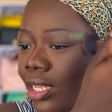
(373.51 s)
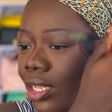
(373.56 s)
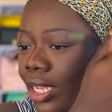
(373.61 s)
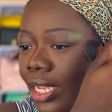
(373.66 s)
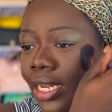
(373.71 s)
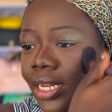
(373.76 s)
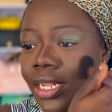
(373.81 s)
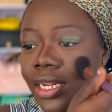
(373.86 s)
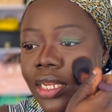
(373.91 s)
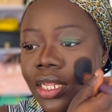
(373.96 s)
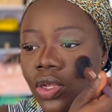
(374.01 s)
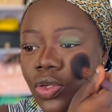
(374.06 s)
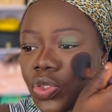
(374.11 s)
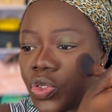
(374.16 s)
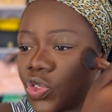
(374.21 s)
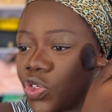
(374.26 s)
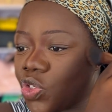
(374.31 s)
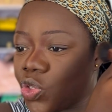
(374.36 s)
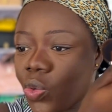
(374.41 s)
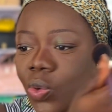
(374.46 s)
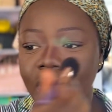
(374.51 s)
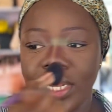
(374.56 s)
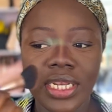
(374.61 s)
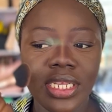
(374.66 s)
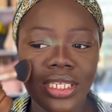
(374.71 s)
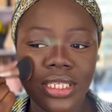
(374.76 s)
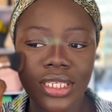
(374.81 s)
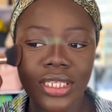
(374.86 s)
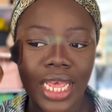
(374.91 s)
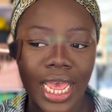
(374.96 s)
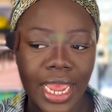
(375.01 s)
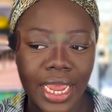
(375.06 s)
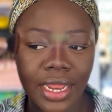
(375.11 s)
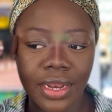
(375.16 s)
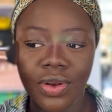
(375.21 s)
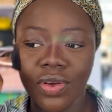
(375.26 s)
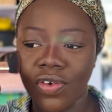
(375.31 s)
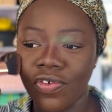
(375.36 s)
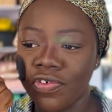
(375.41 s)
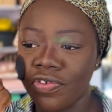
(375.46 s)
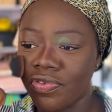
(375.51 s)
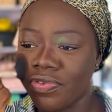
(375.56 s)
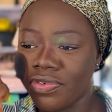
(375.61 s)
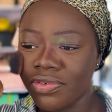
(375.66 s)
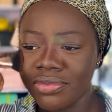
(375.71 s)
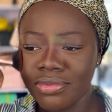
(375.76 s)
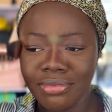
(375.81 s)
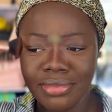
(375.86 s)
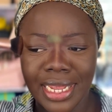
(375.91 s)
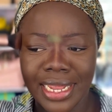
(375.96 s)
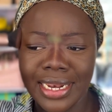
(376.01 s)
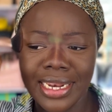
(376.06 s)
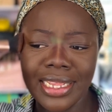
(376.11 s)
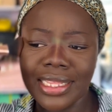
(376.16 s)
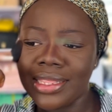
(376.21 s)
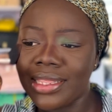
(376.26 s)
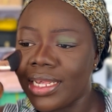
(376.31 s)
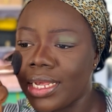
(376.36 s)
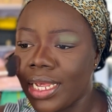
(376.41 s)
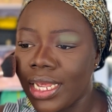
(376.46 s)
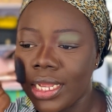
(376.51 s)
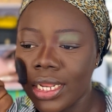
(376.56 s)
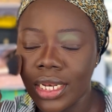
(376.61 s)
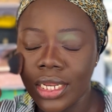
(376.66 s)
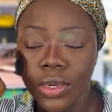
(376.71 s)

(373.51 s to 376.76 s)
he didn't also show any sign of anything.